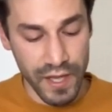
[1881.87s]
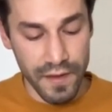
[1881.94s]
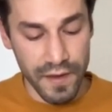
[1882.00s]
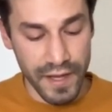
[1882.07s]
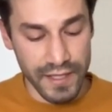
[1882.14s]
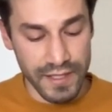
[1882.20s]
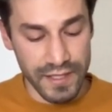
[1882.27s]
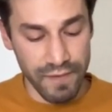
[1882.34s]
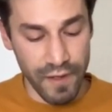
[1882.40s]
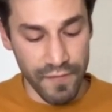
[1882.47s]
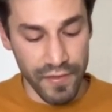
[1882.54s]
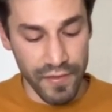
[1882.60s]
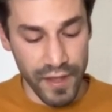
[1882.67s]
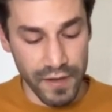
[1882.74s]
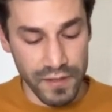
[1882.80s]
the next
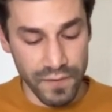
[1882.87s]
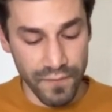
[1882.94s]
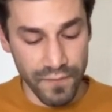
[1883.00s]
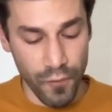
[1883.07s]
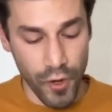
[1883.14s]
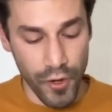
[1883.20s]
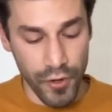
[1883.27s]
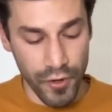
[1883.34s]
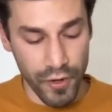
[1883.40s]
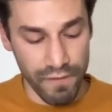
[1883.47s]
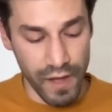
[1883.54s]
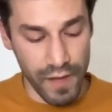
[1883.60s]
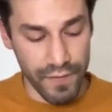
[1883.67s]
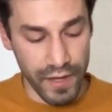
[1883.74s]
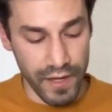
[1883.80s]

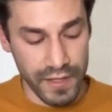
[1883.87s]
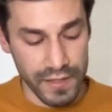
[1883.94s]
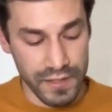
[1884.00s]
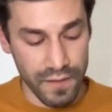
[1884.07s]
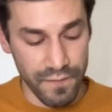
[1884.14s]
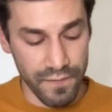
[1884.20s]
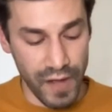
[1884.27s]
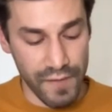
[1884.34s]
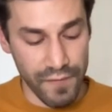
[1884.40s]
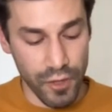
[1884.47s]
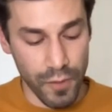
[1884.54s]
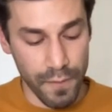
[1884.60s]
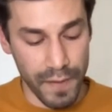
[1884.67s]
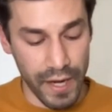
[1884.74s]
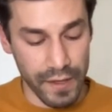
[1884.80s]
11,411 into the
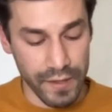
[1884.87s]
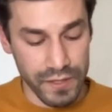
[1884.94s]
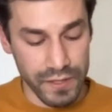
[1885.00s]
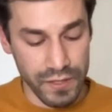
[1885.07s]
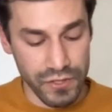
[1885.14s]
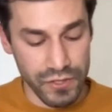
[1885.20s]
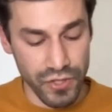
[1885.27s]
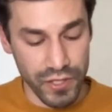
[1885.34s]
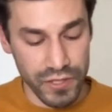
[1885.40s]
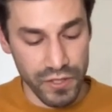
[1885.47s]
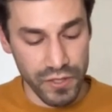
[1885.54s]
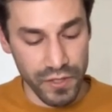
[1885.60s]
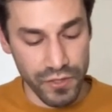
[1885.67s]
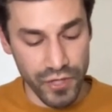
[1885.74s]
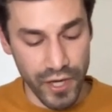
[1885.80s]
500 barracks constructed
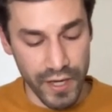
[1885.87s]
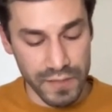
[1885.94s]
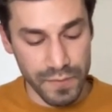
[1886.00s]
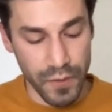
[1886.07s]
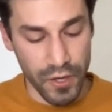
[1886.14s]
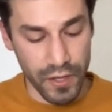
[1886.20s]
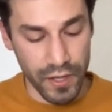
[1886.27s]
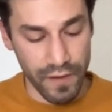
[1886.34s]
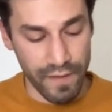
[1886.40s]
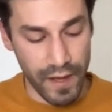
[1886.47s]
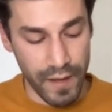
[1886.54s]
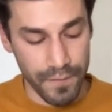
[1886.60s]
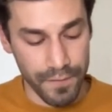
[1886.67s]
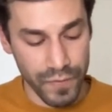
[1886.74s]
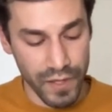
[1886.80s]
in the track's parking
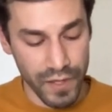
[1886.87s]
lot.